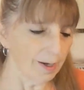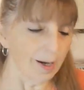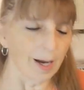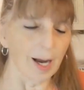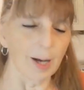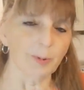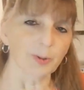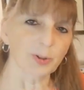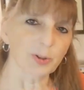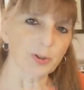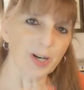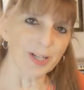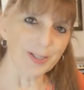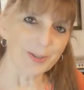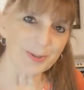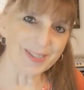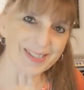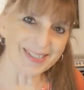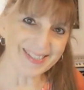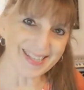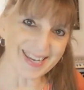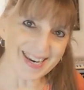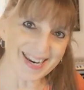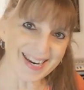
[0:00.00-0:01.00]
I will try to
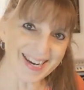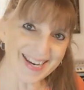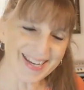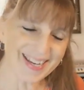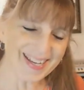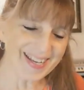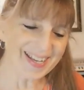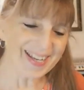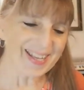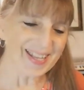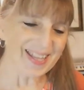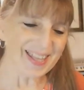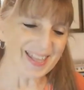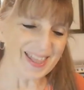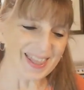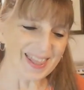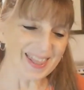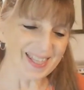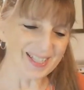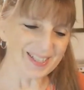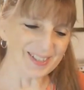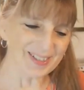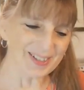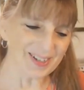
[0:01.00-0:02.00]
sing
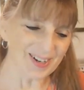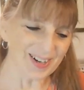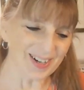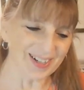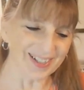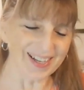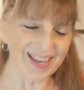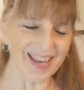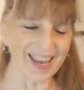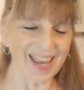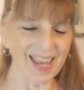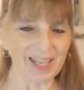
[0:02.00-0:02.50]
the song